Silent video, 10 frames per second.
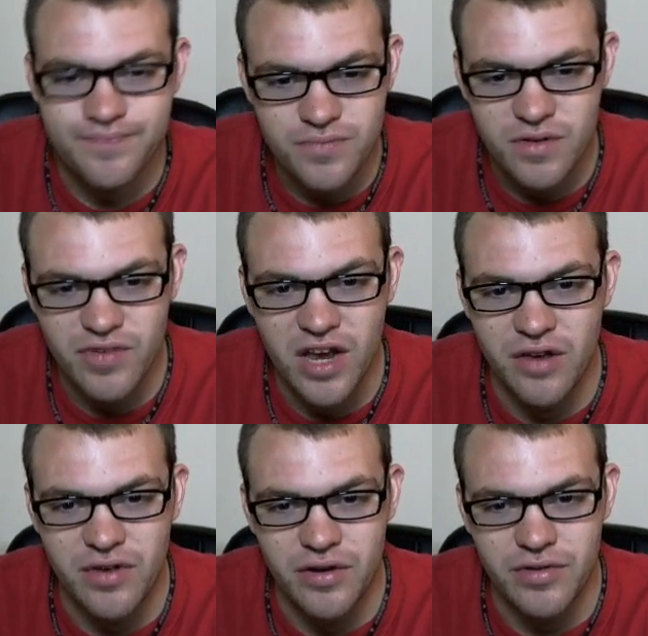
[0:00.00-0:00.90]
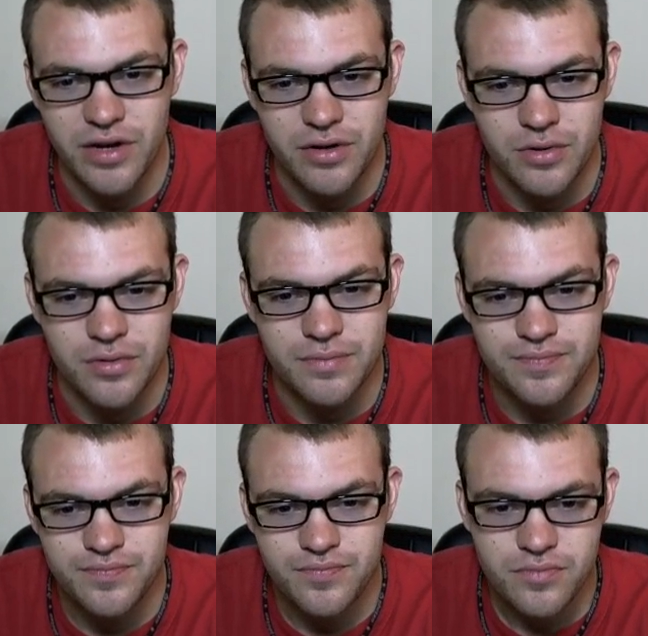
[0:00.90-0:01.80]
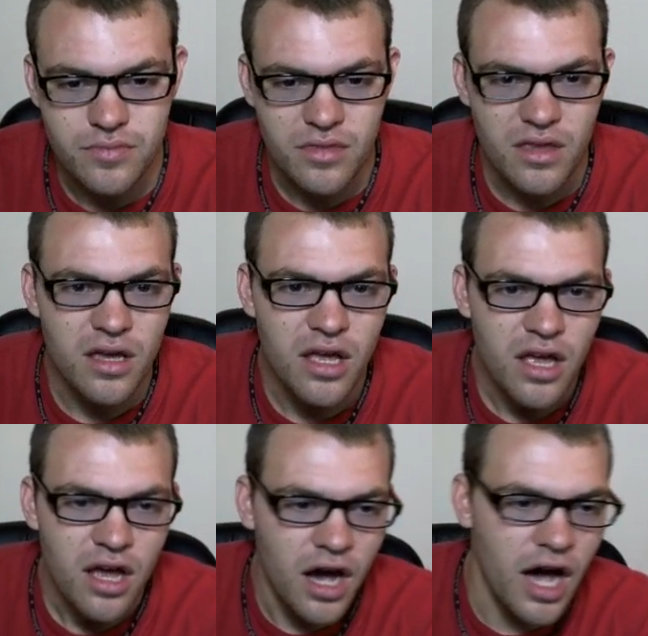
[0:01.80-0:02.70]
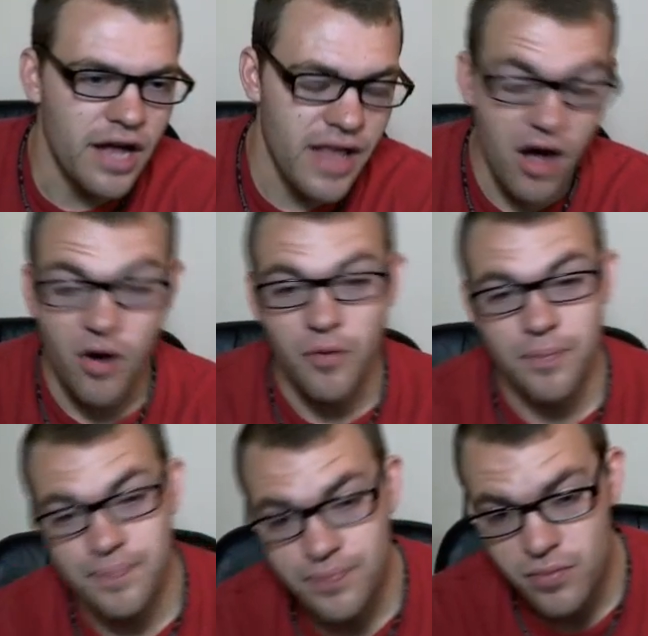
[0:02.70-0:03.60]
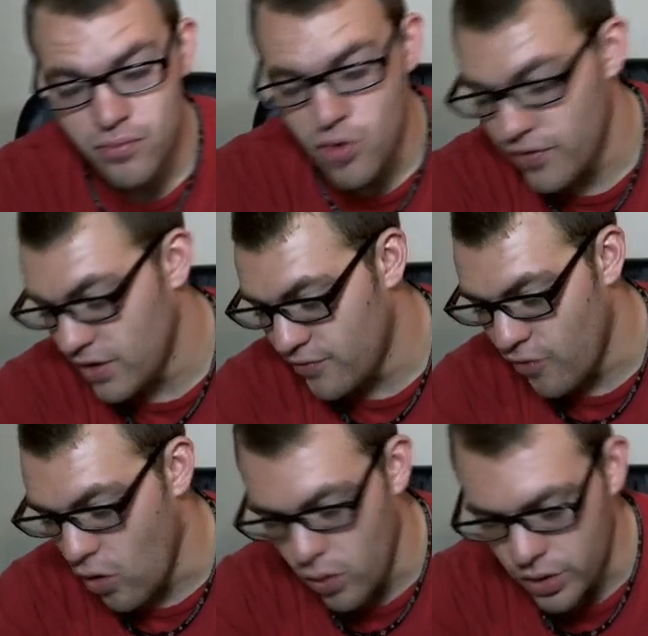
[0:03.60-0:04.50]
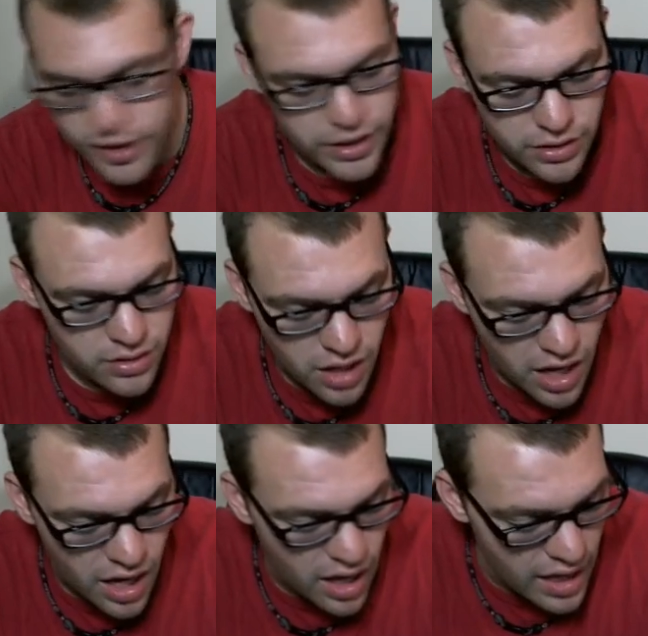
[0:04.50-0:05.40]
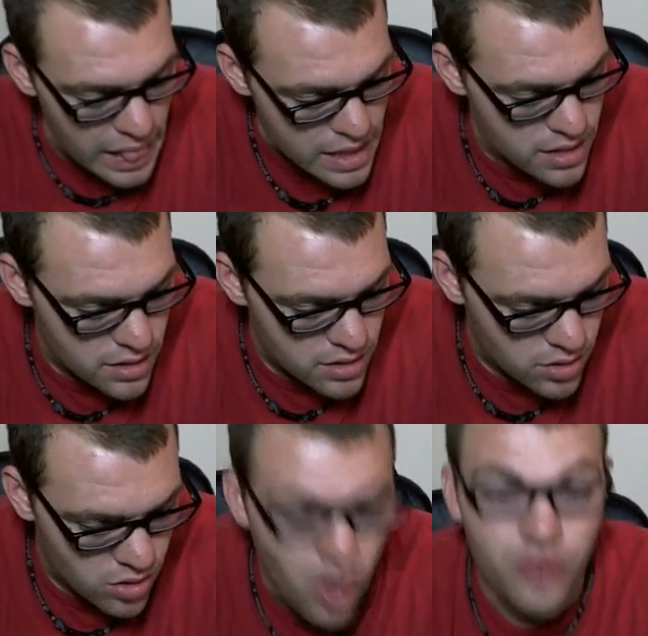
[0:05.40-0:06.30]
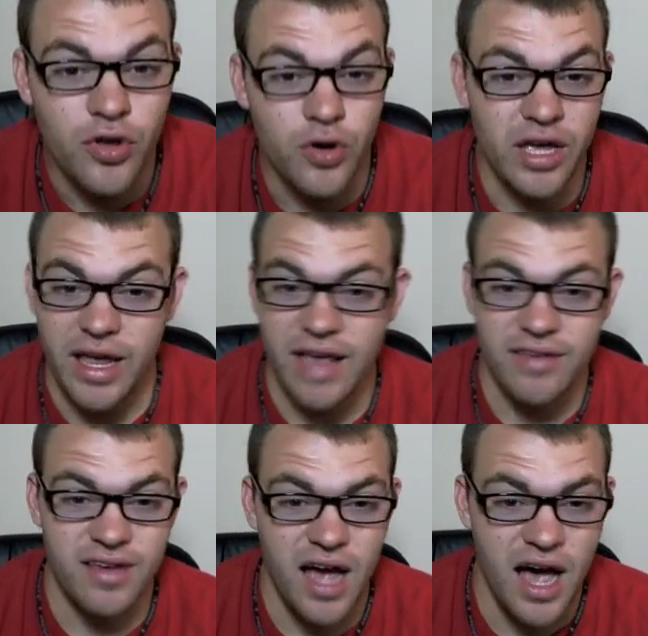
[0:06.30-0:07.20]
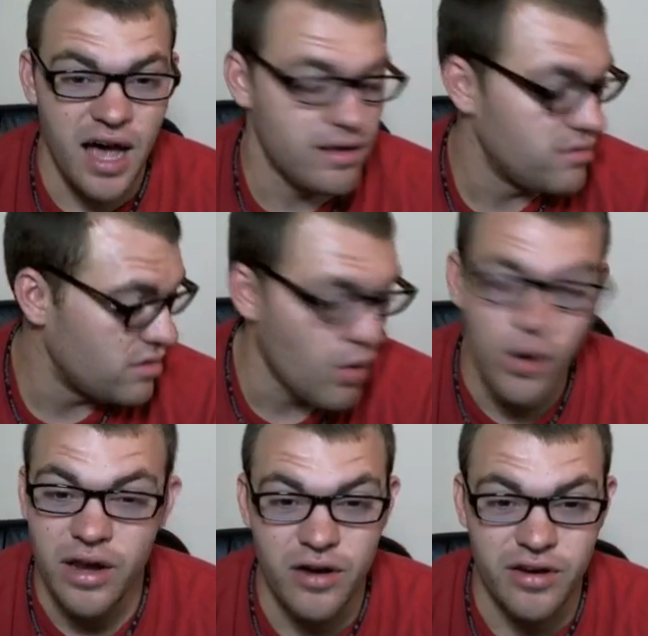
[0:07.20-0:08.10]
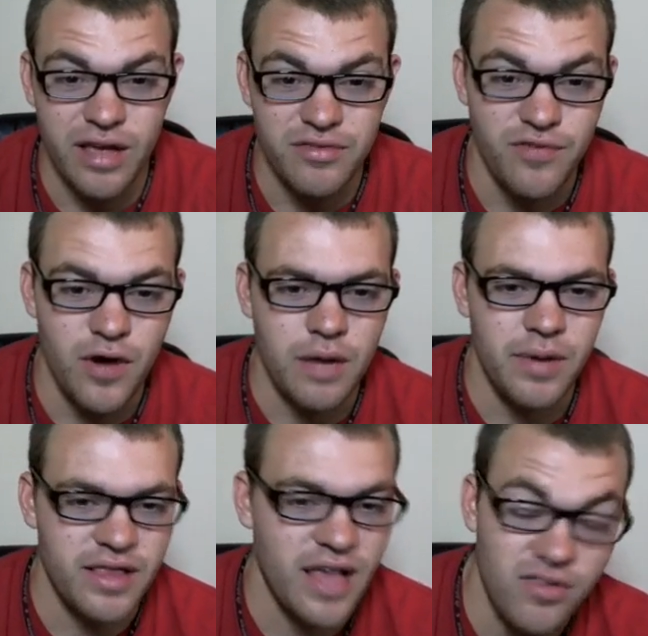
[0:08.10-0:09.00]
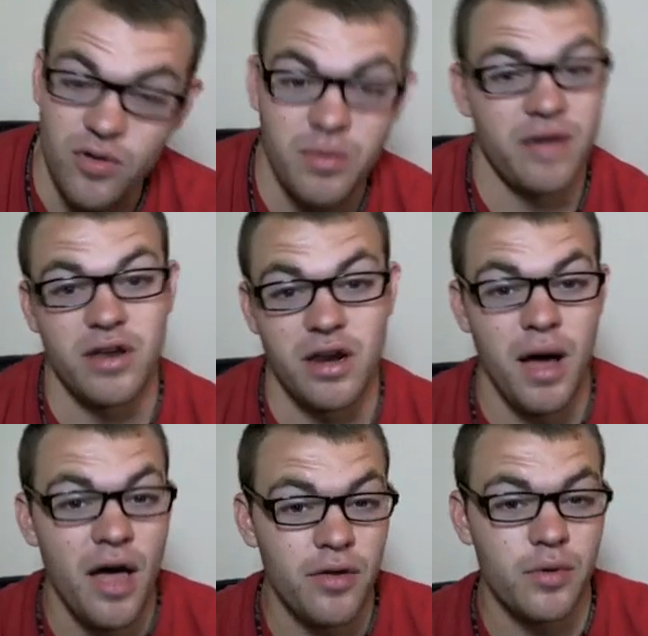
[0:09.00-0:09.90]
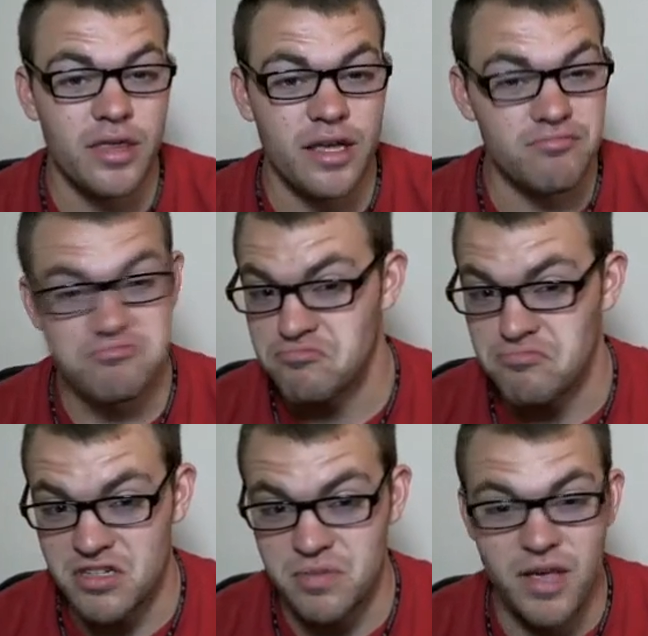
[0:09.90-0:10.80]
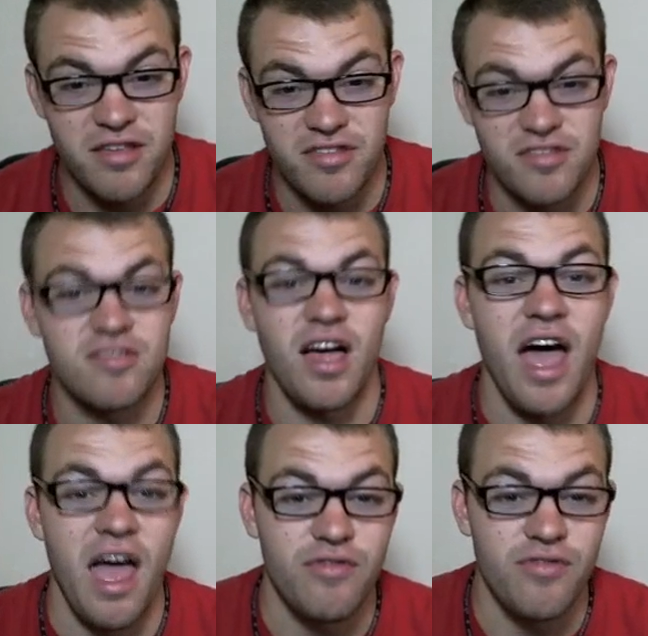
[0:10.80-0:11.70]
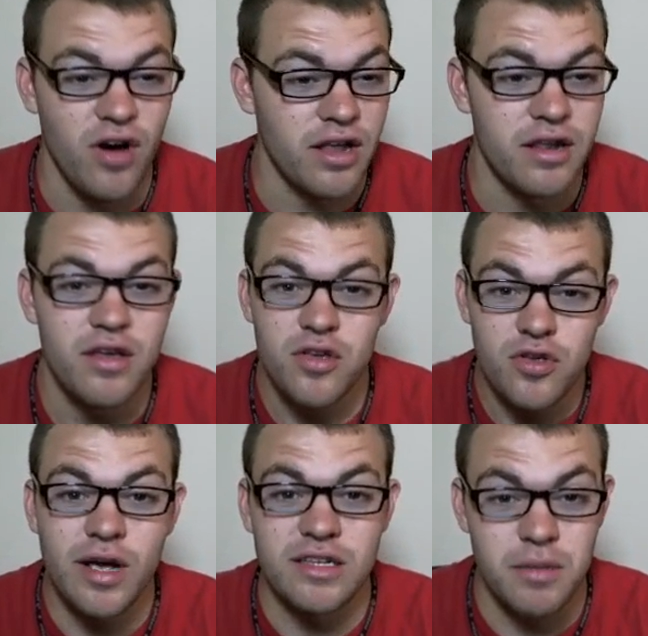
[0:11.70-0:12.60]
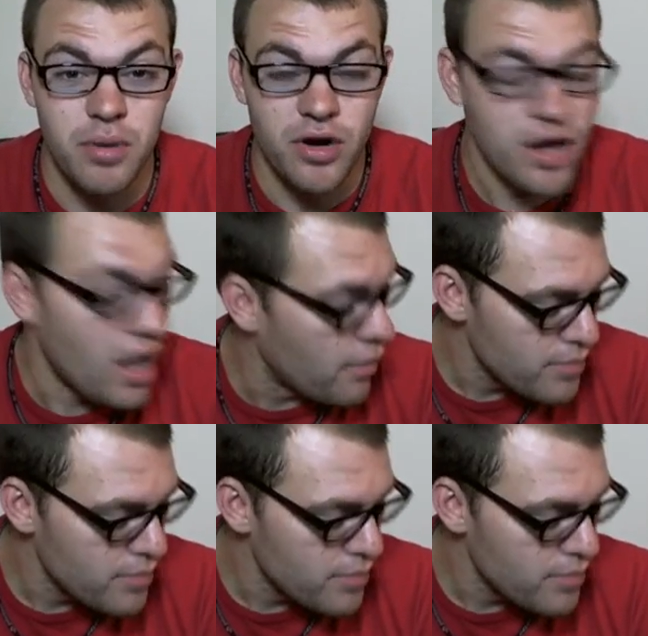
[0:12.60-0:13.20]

Very, very, very cool. Now, moving forward here, Call of Duty, I casted COD. No one here gives a fuck about that, so I'm not even going to bother with it. There's the pieces. I had fun. You guys can burn in hell.